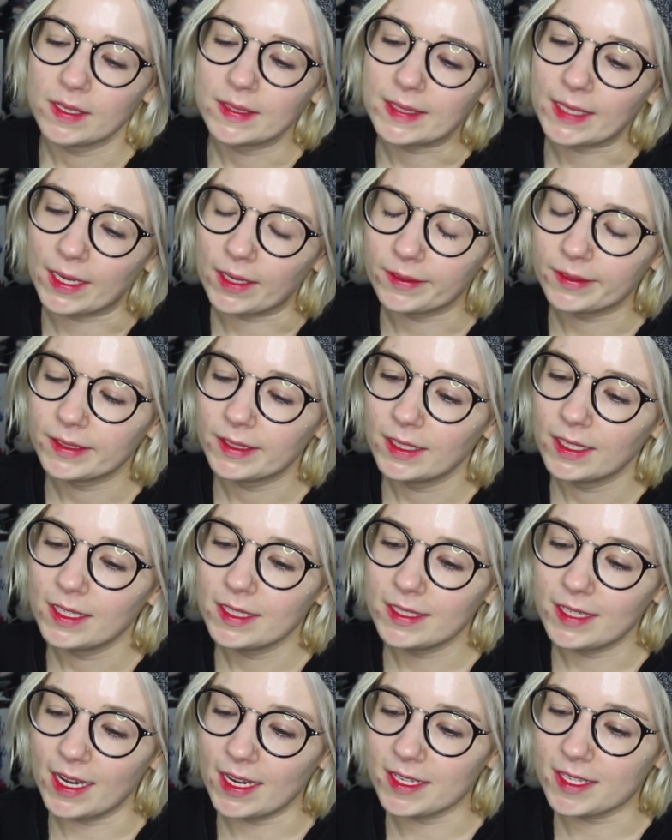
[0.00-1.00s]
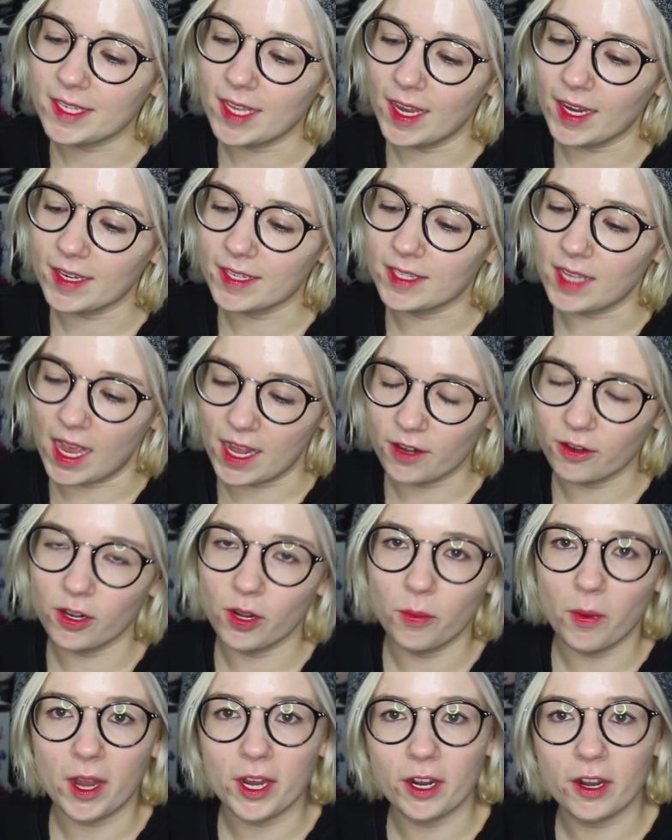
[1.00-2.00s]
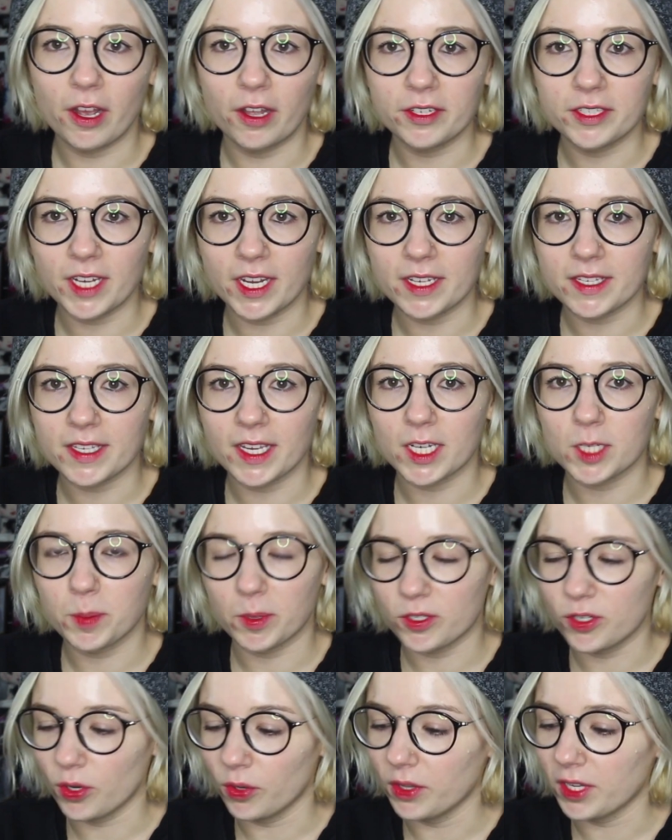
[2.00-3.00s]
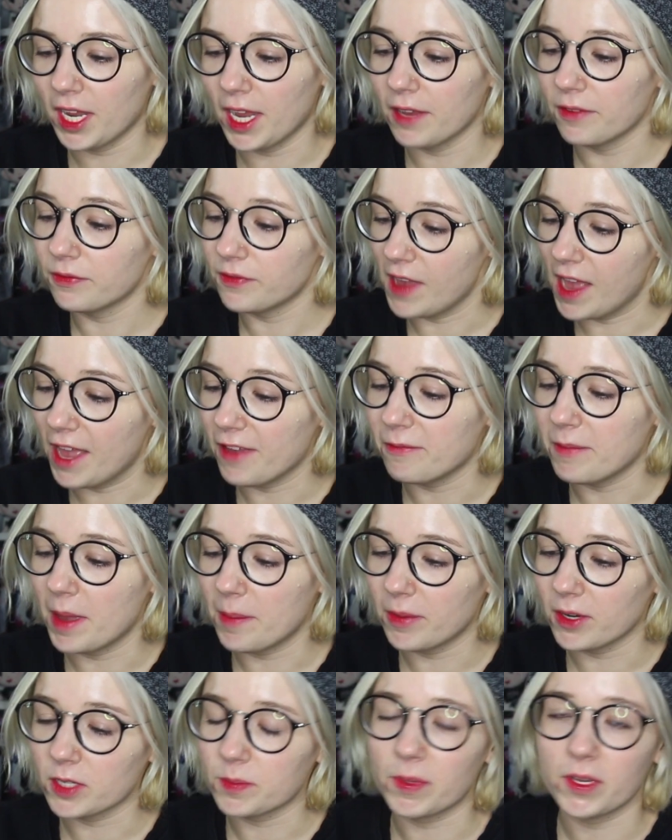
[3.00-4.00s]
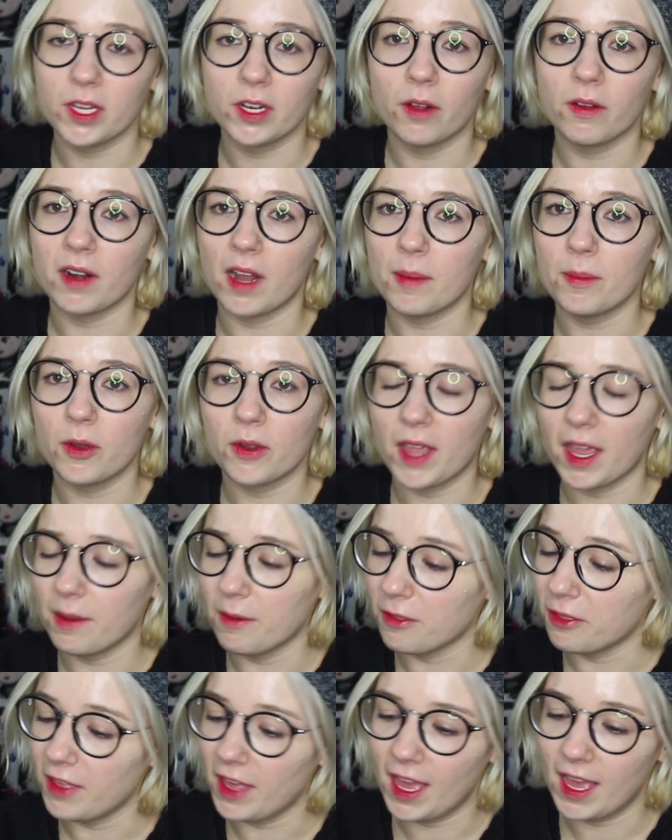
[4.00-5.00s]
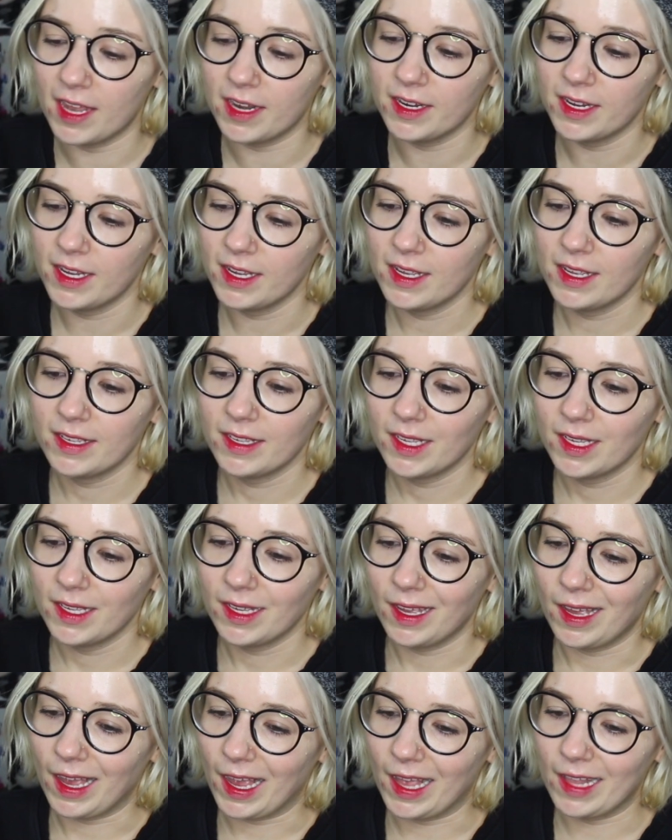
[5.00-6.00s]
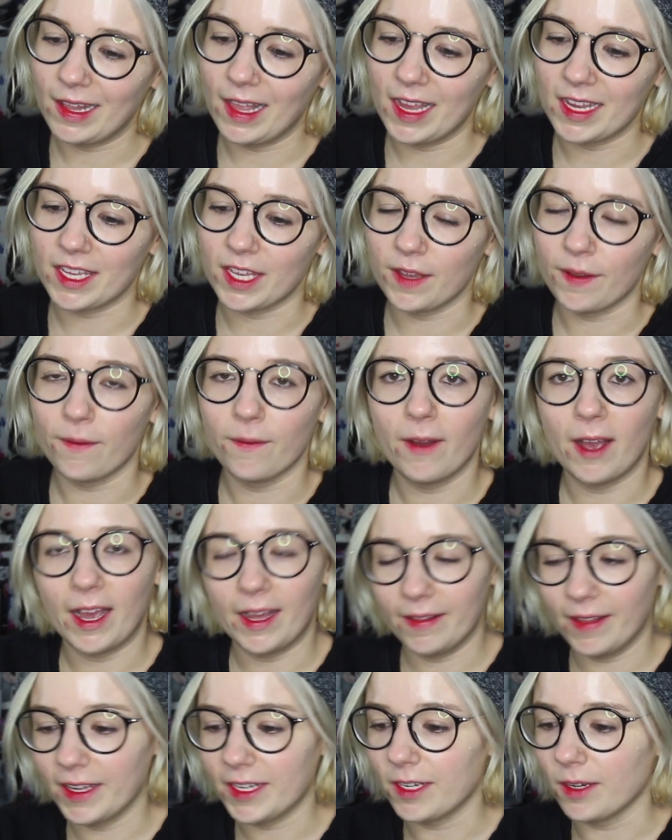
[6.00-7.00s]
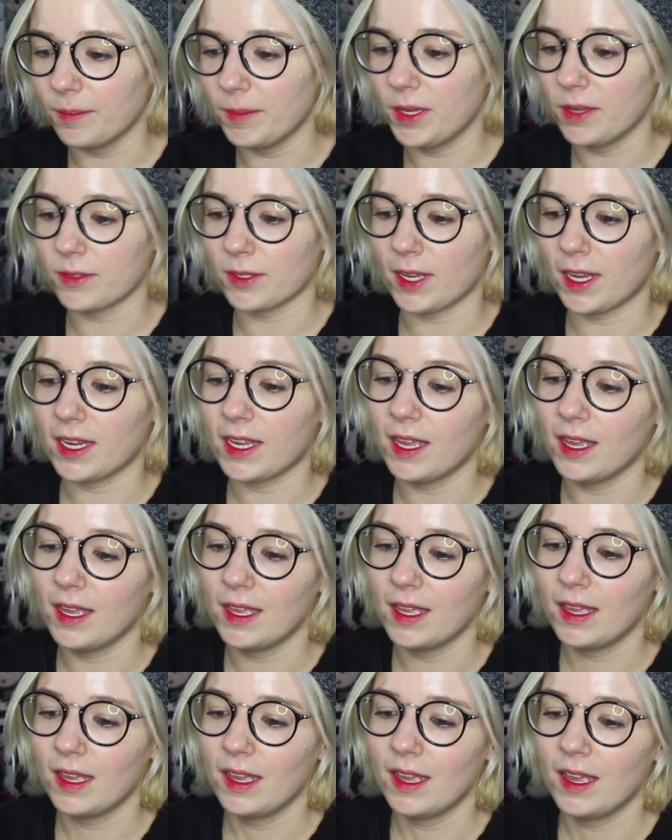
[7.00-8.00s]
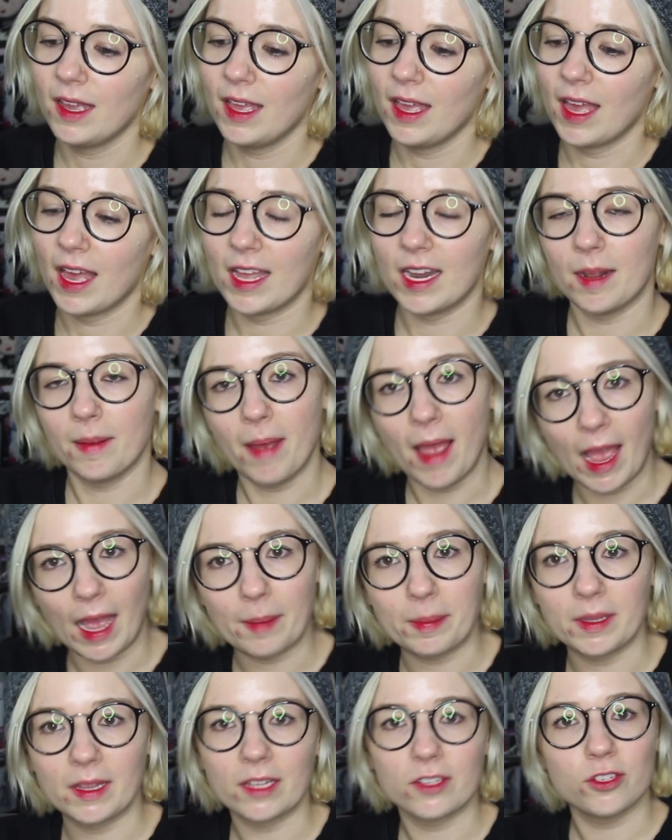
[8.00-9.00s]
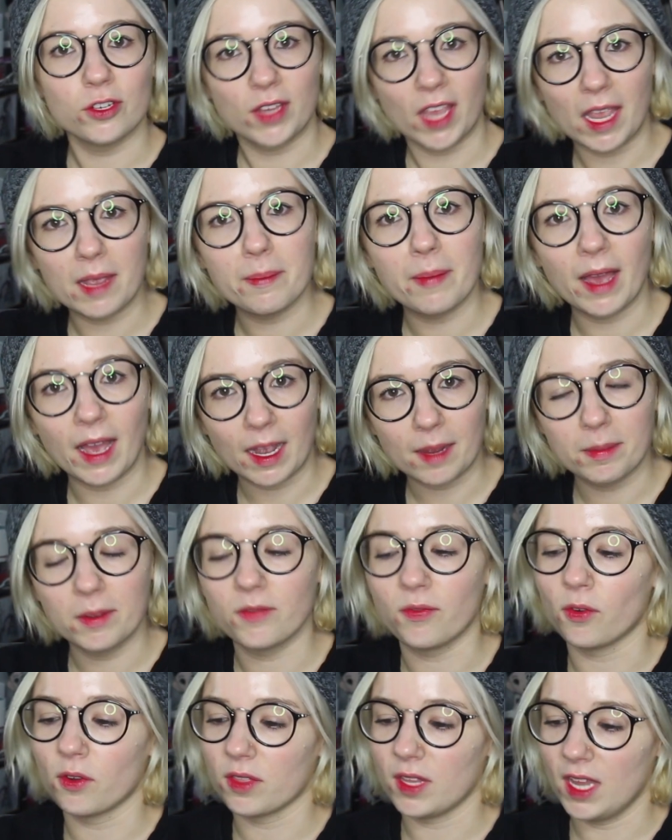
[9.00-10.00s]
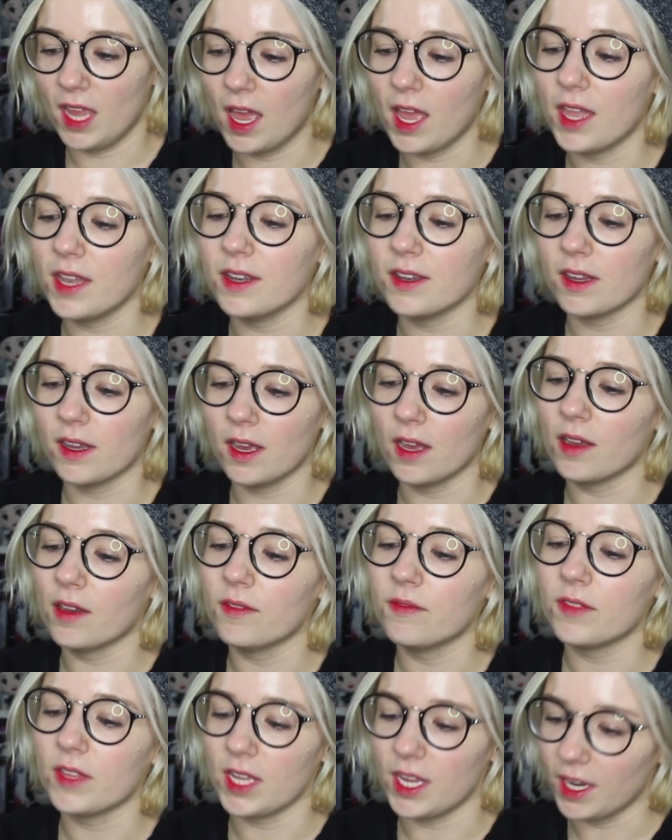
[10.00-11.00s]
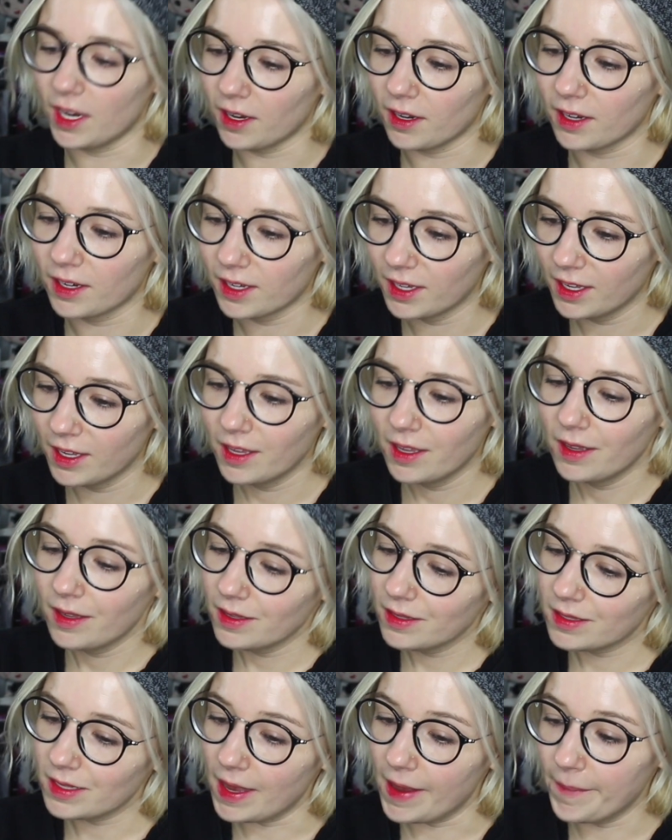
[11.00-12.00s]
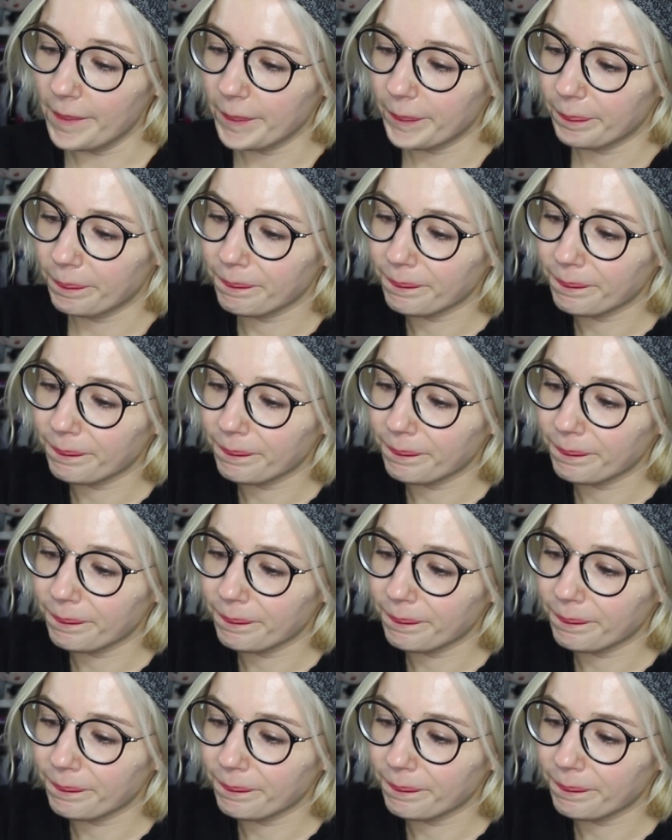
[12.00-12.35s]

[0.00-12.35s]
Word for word: So, day six. I don't know why you're called day six, but you only have five members, but you know what? I'm okay with that. I like you. I like your music. And I'm happy that you came back before the end of the year. So,